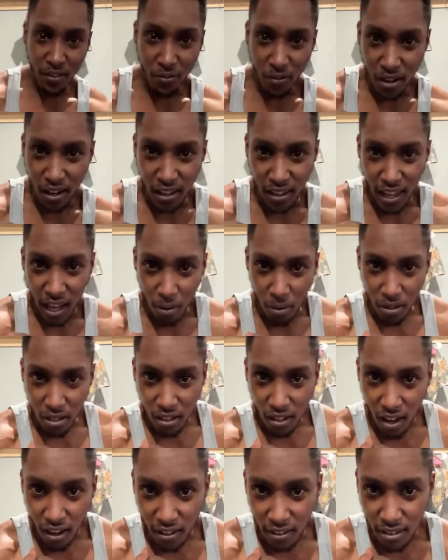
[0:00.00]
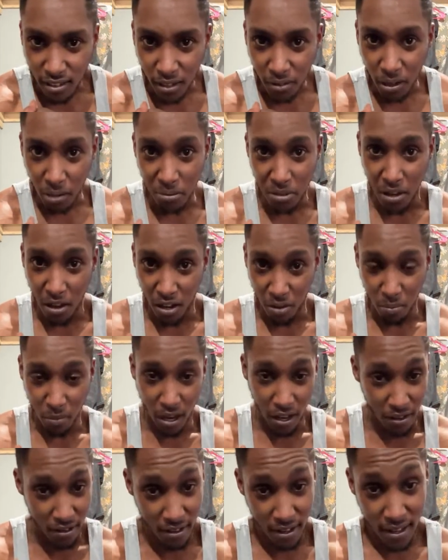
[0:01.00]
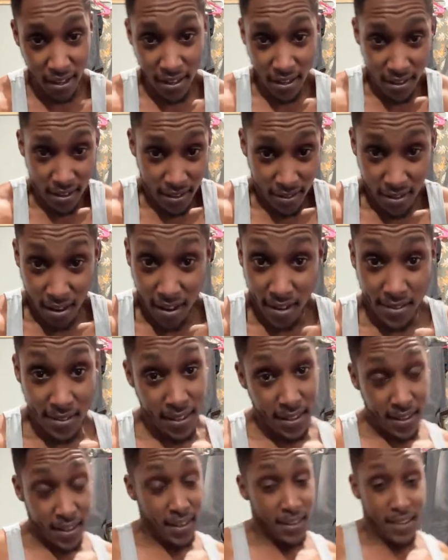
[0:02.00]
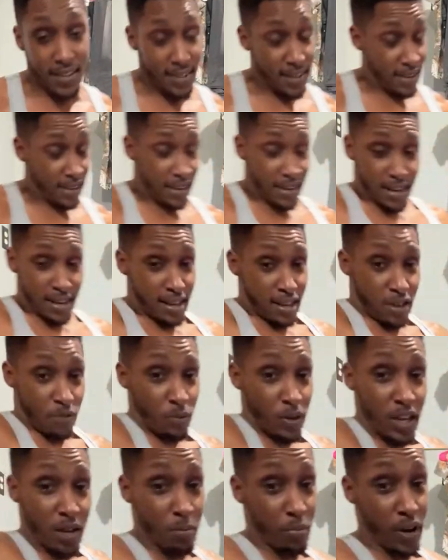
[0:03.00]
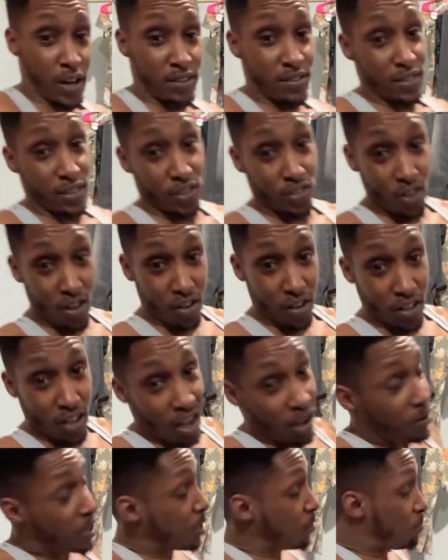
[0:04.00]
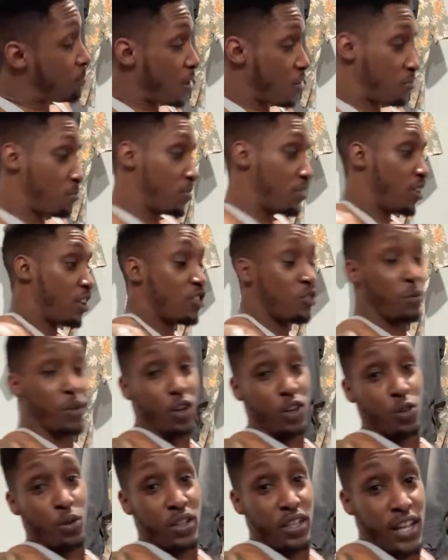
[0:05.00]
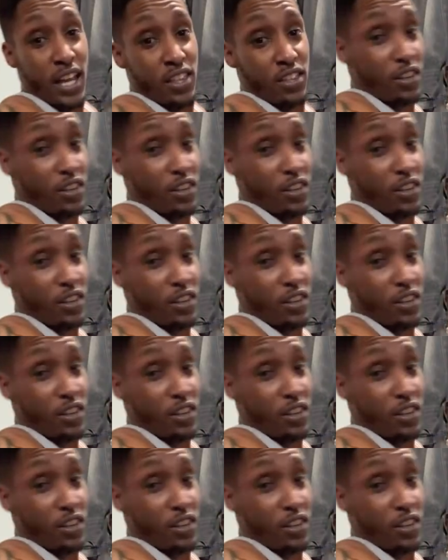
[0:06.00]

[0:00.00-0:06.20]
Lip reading: one in the camera so y'all can see what I'm talking about. So y'all can see these. We embracing the struggle, y'all. We coming back from this injury. We're gonna do it together